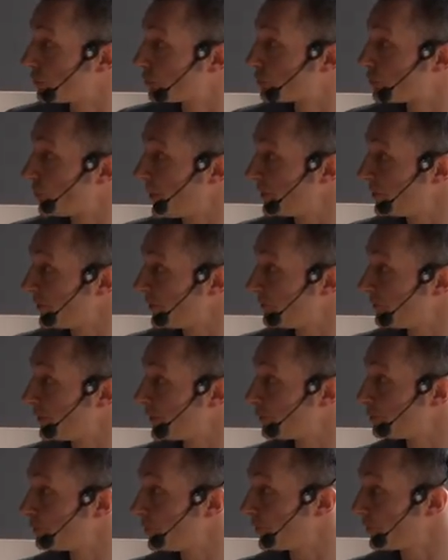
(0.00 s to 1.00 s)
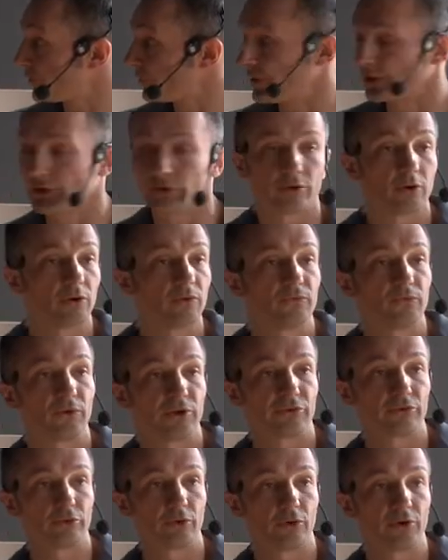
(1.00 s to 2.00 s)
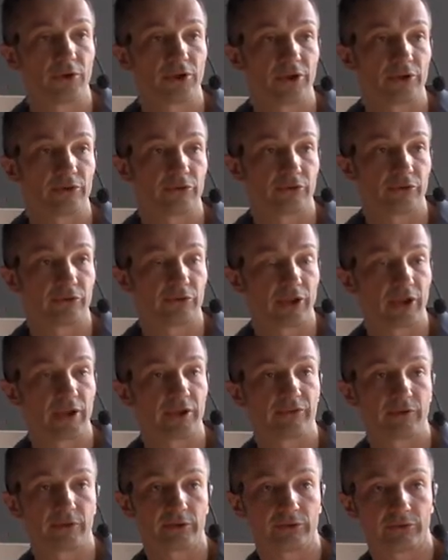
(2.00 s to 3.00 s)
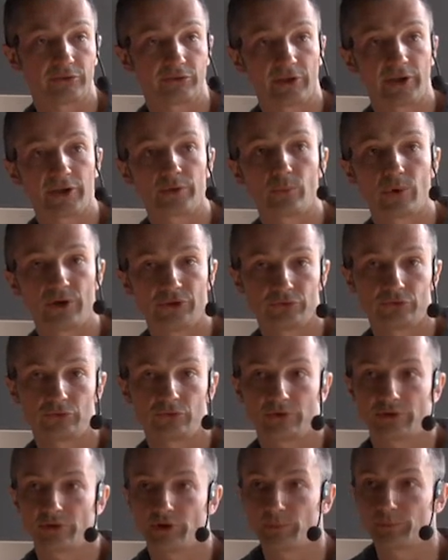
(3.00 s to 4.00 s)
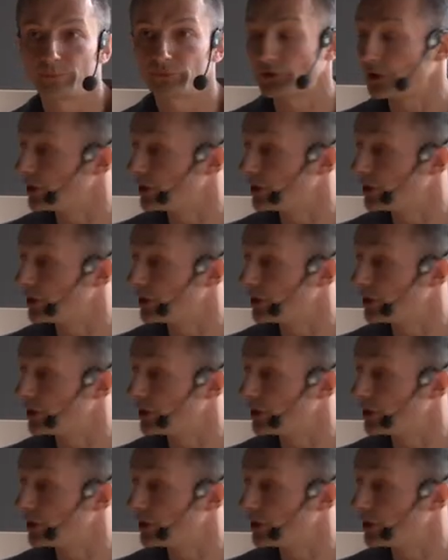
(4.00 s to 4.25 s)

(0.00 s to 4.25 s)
26% of Estonians say that they want to adopt